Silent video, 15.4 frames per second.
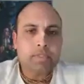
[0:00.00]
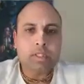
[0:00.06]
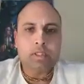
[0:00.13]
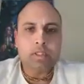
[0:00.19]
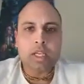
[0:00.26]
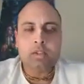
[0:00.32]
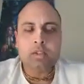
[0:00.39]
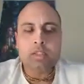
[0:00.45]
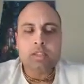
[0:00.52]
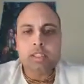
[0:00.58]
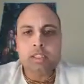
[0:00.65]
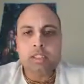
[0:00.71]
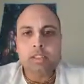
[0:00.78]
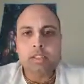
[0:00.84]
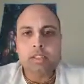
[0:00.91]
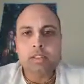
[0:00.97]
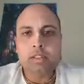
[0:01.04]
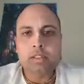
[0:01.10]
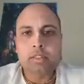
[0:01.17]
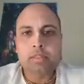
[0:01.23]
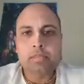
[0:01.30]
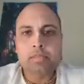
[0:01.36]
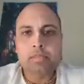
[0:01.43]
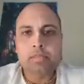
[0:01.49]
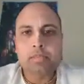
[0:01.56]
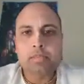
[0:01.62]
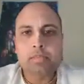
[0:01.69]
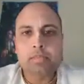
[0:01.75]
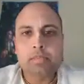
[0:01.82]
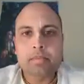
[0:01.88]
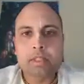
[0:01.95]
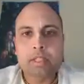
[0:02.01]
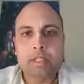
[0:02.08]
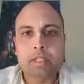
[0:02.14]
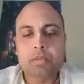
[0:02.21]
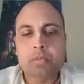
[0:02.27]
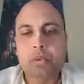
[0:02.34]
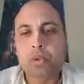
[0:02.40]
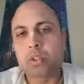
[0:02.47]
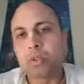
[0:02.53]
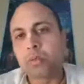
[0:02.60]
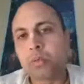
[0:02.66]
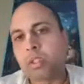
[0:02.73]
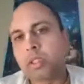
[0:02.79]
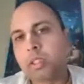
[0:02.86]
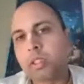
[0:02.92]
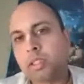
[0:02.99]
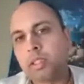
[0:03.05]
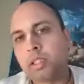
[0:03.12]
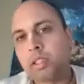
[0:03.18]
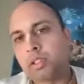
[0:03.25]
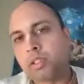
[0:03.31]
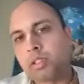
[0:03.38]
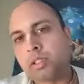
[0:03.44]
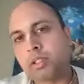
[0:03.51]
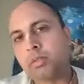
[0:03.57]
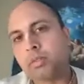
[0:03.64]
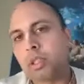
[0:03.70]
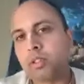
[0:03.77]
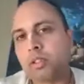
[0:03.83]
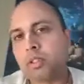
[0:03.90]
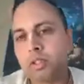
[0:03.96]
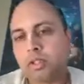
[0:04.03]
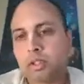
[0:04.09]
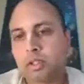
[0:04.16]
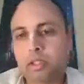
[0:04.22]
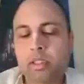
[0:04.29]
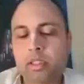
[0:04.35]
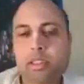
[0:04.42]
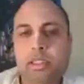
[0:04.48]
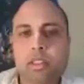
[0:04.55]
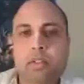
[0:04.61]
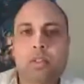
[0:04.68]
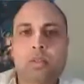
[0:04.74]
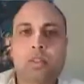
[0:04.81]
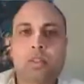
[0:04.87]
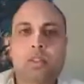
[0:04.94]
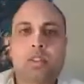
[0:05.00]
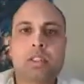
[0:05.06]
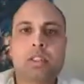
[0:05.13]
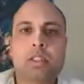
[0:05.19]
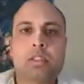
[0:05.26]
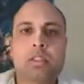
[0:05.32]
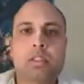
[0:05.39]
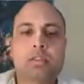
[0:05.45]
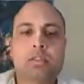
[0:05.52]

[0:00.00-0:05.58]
down the list, an important one that he talks about is inattention while chanting.